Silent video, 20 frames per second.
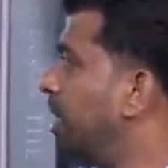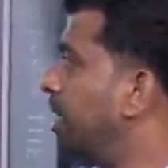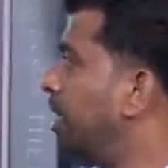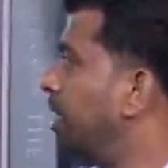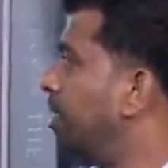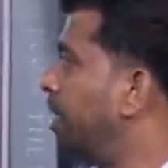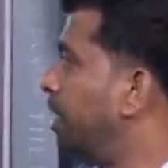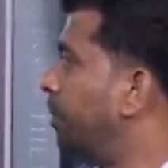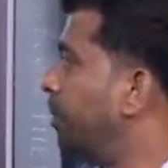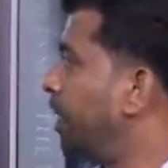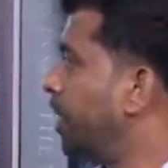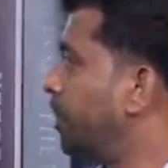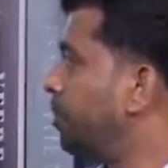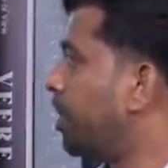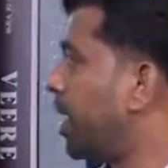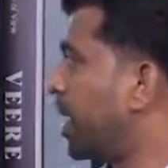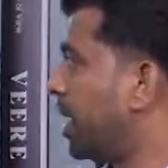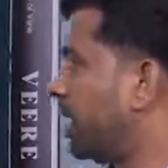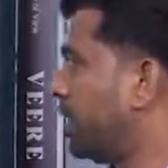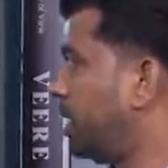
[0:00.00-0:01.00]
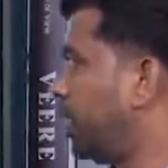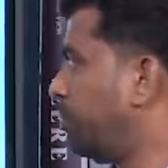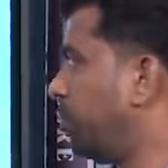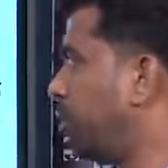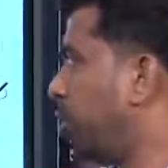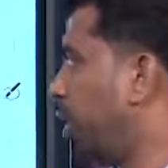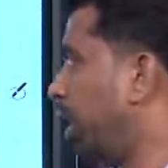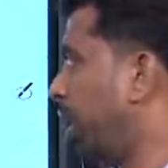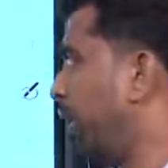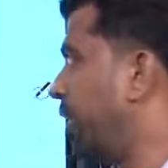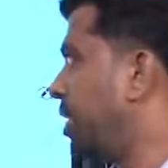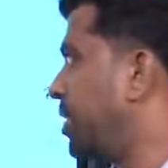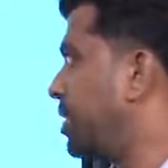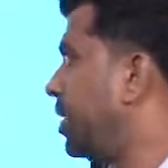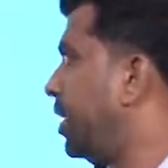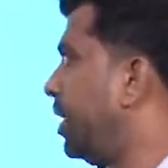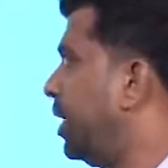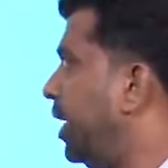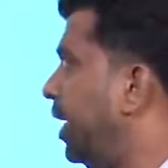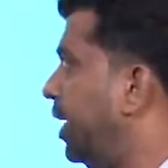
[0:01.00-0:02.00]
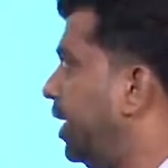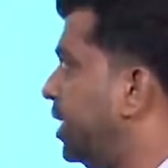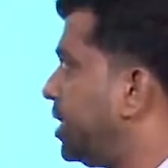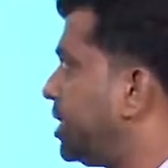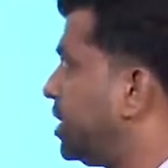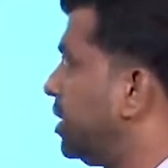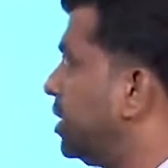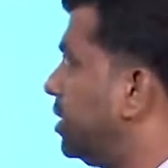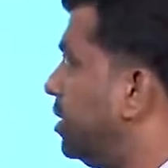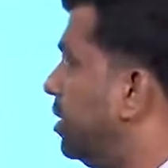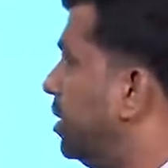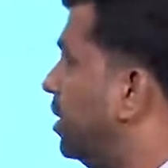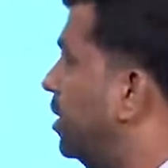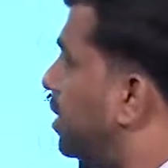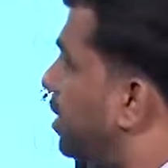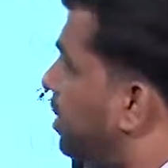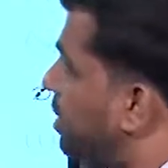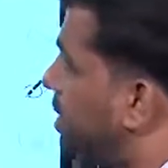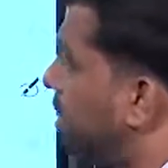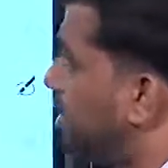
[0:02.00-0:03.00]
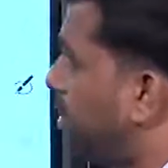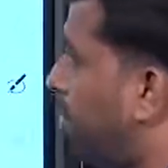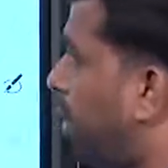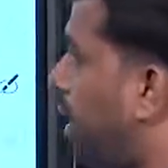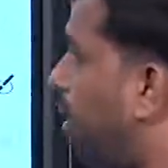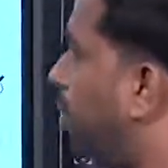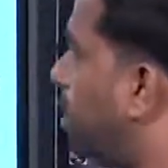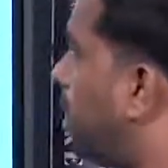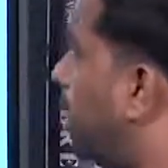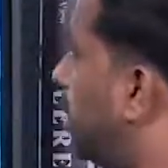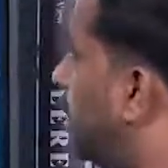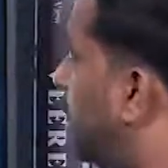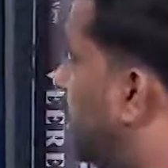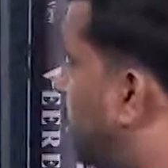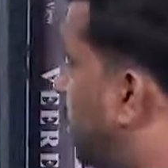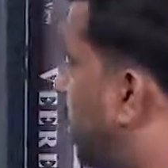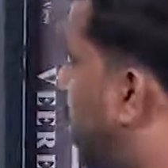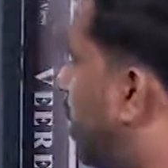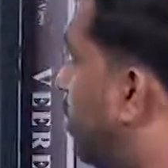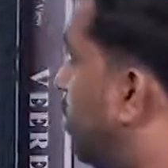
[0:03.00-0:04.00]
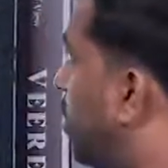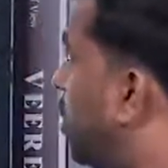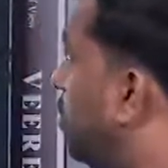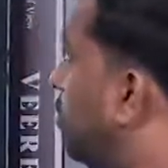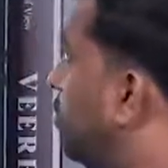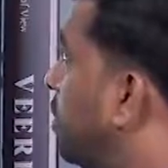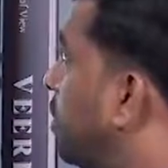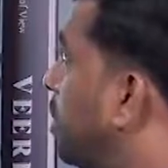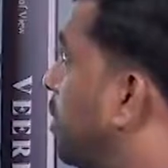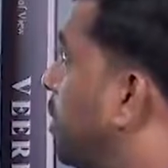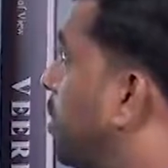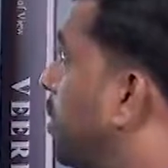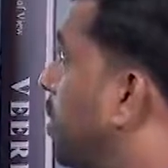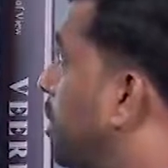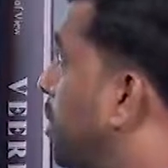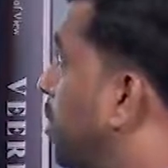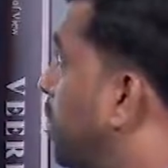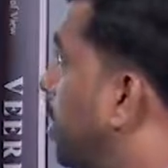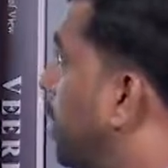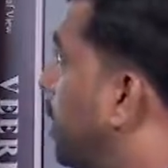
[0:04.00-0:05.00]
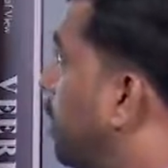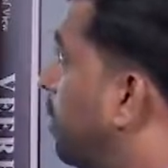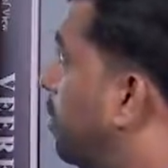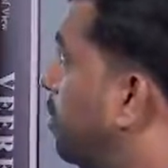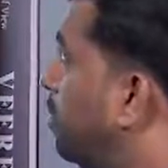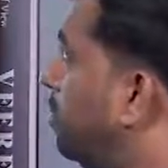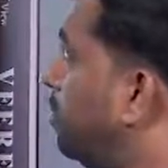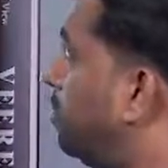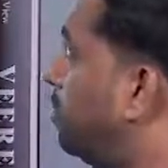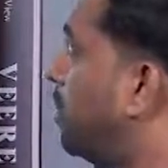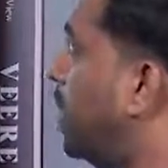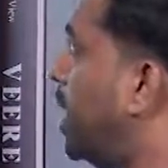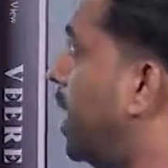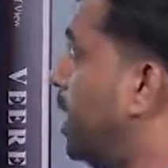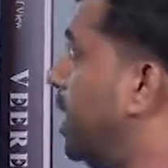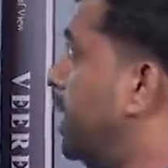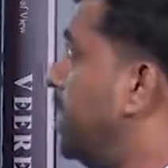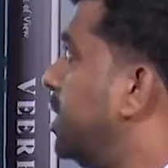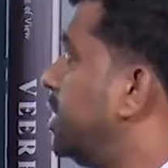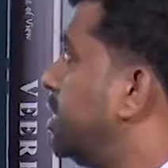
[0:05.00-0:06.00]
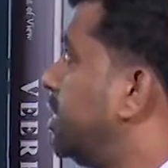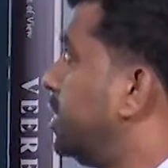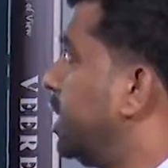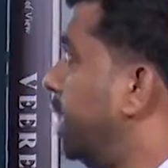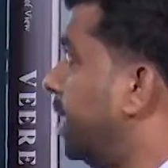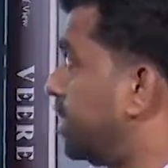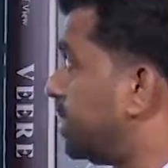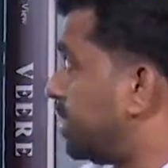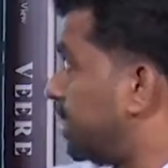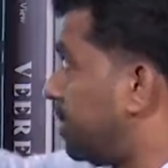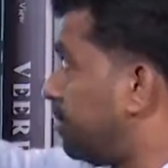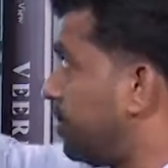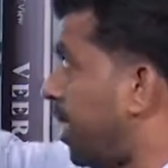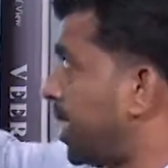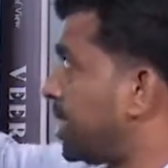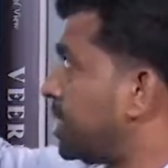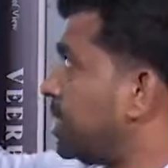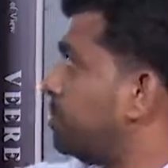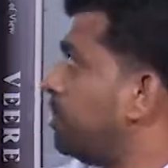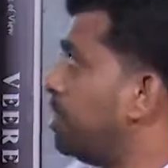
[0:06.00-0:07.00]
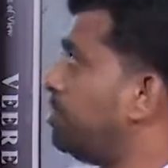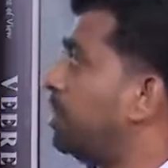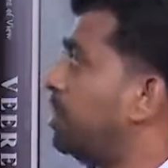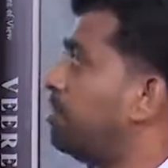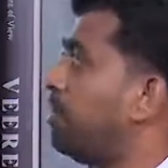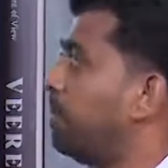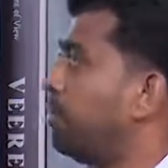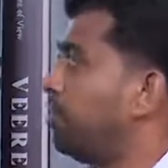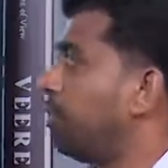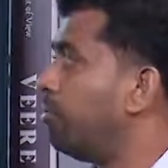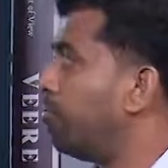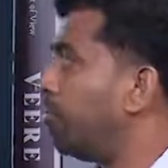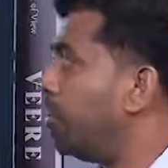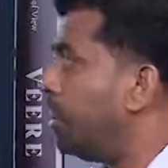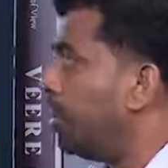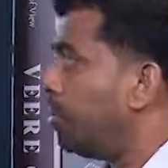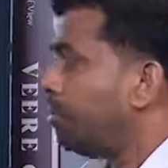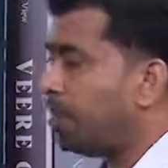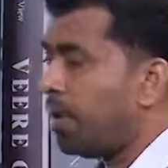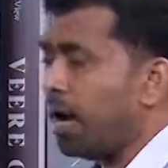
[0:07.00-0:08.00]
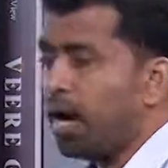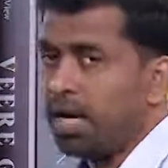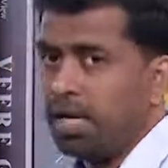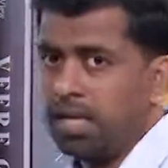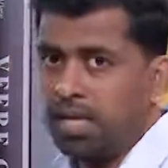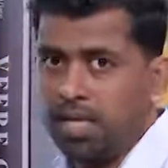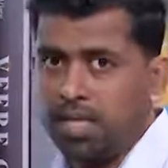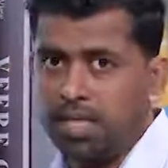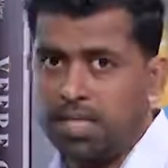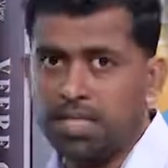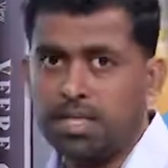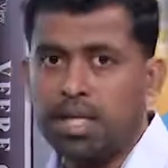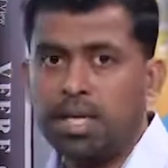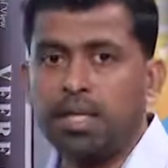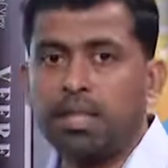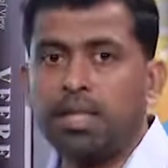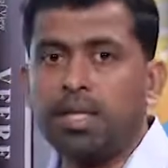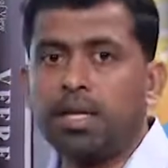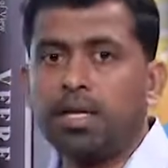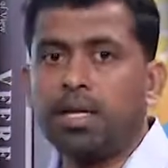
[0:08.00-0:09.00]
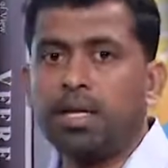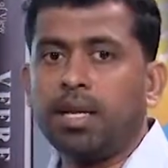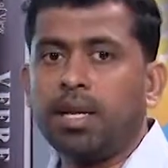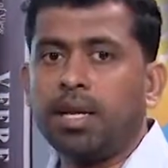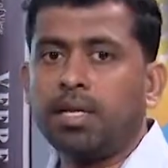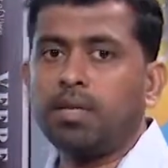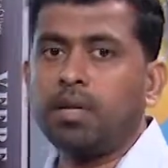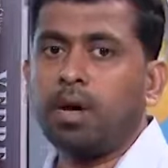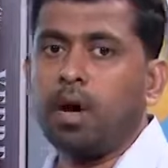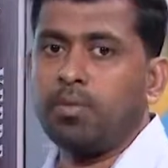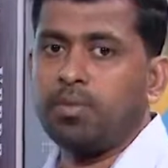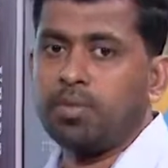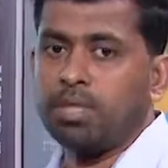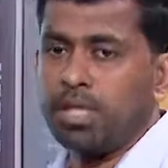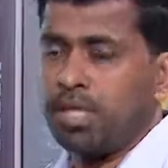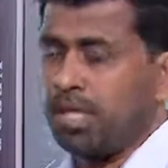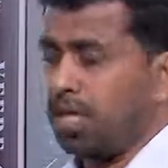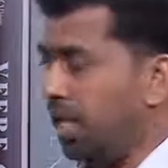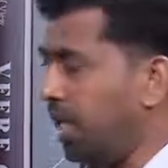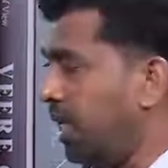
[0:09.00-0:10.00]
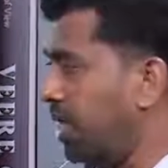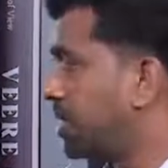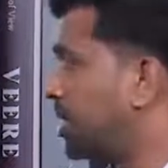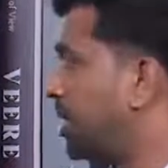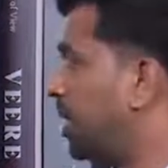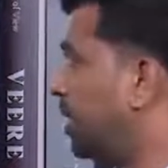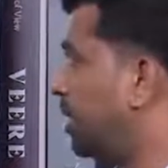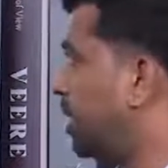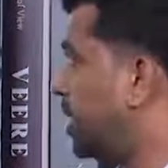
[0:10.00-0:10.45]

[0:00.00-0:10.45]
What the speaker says: Limited Partnership Ordinance, it doesn't say about the number of partners, it's the maximum amount of partners. The correct option is the